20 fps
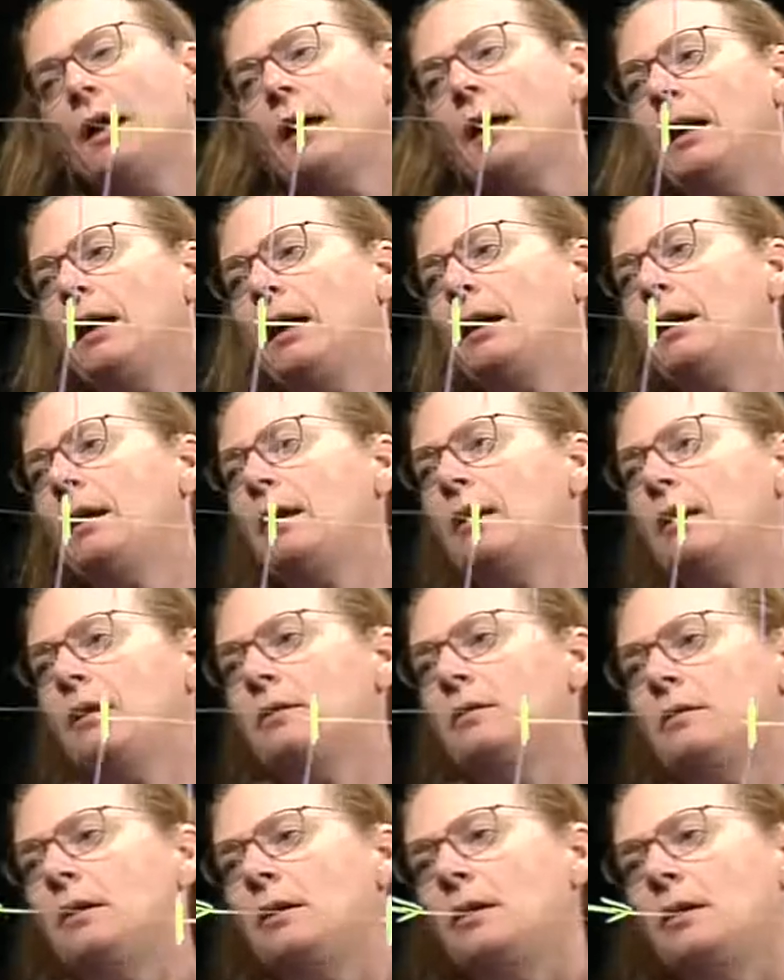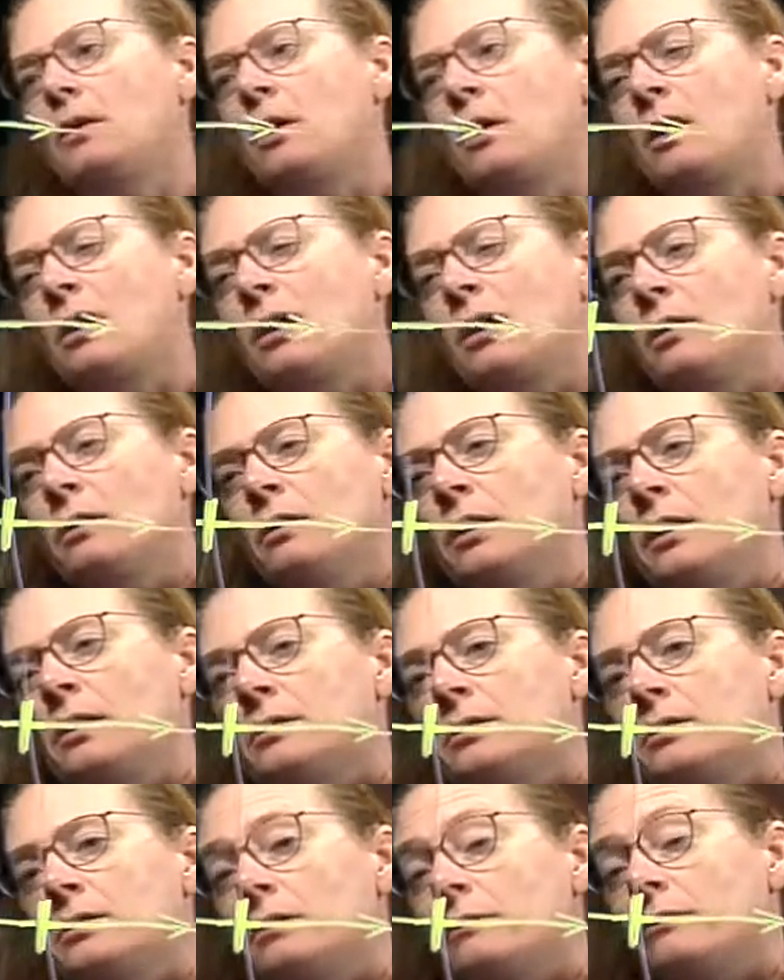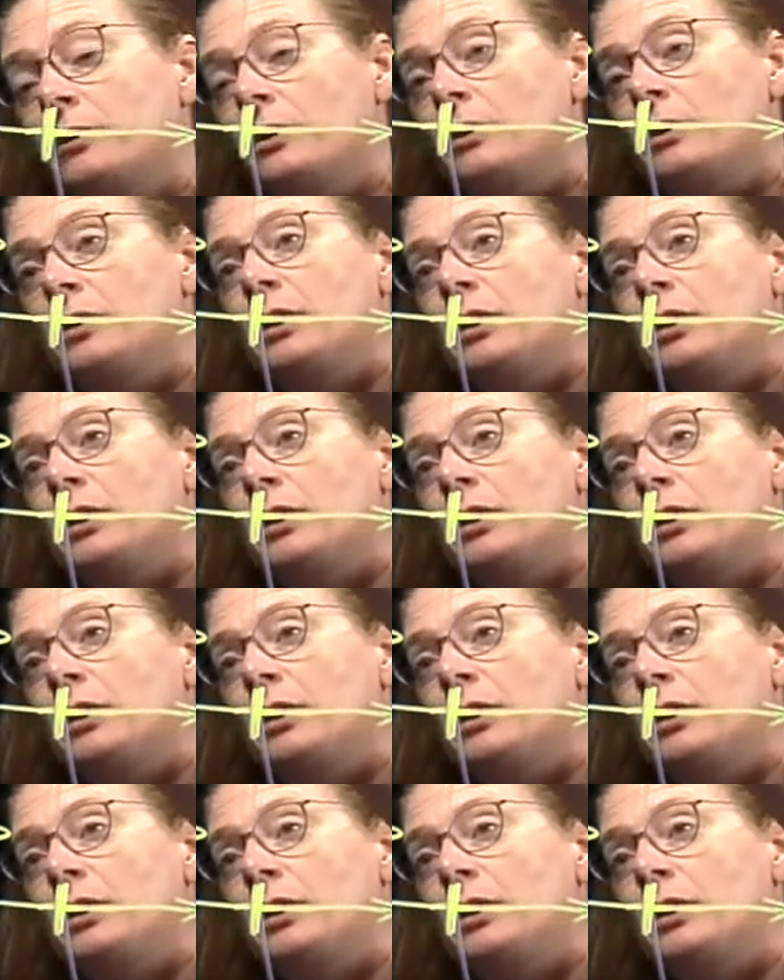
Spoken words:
and it all gets converged